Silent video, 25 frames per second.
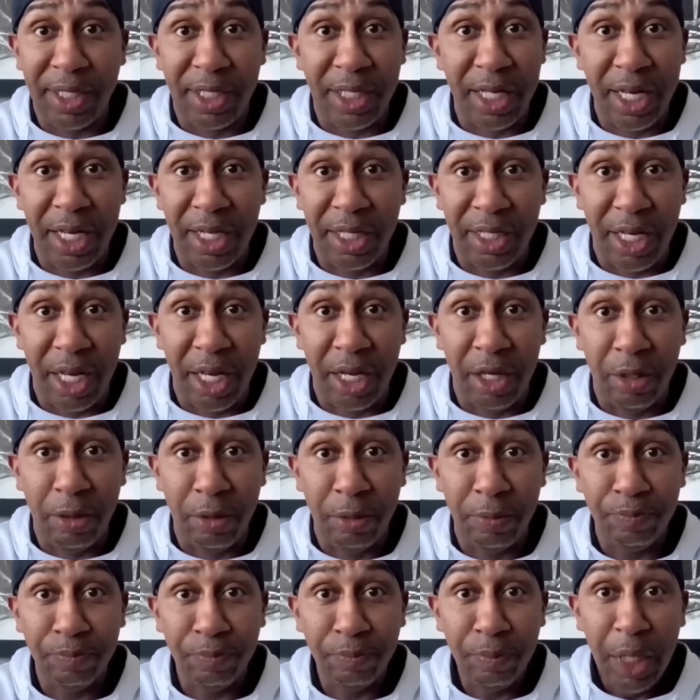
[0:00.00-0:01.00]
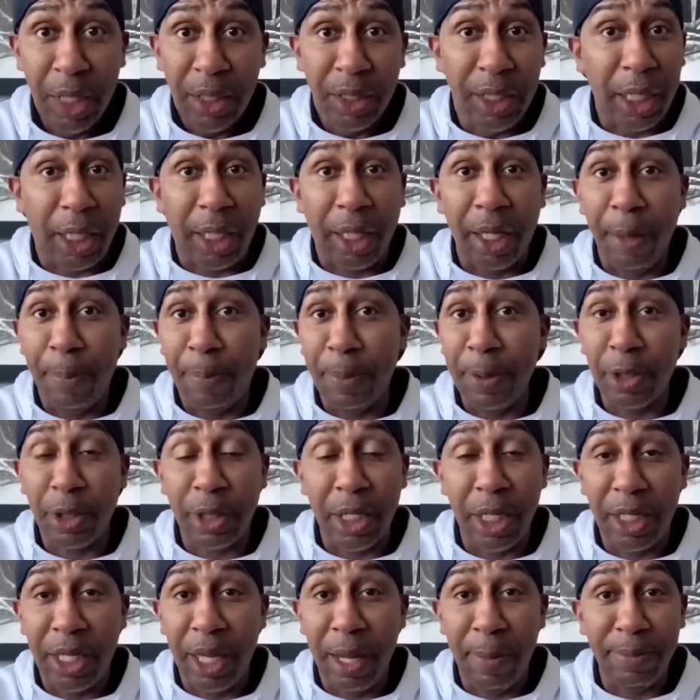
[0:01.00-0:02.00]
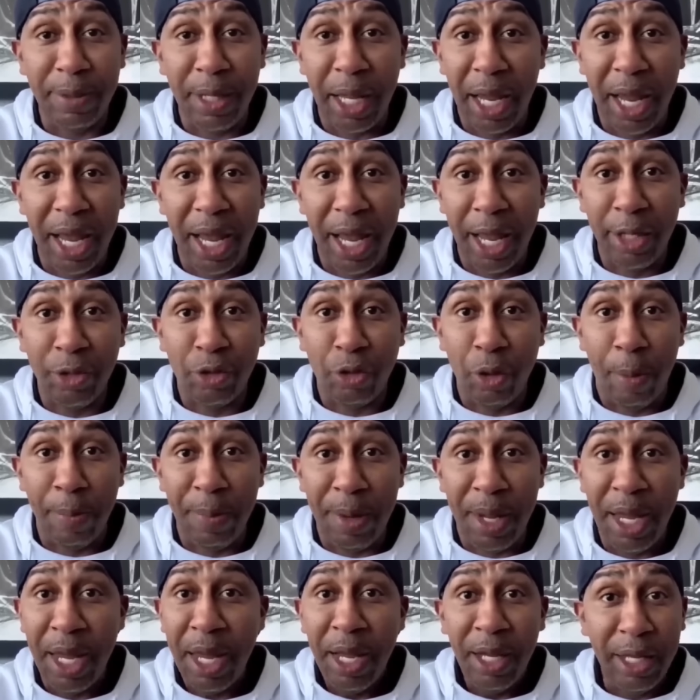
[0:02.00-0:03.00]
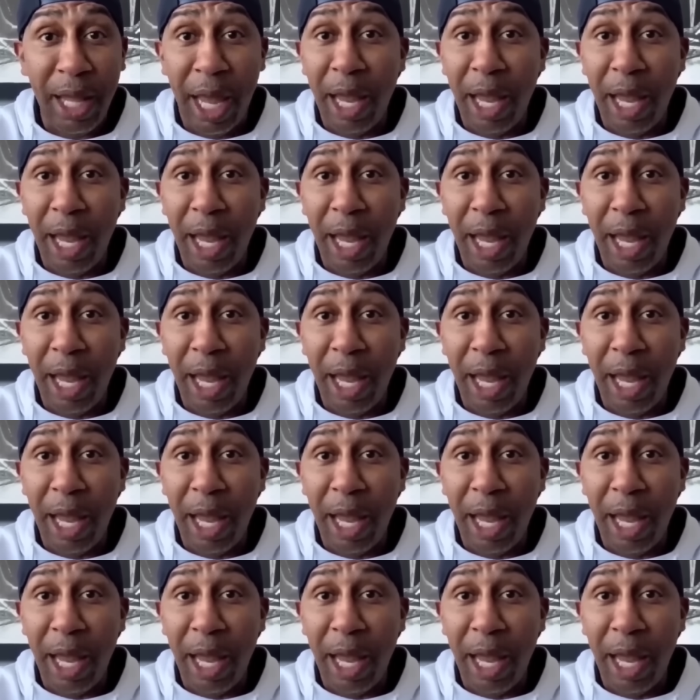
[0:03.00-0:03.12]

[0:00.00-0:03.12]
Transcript: They took LeBron's tweet out of context purposely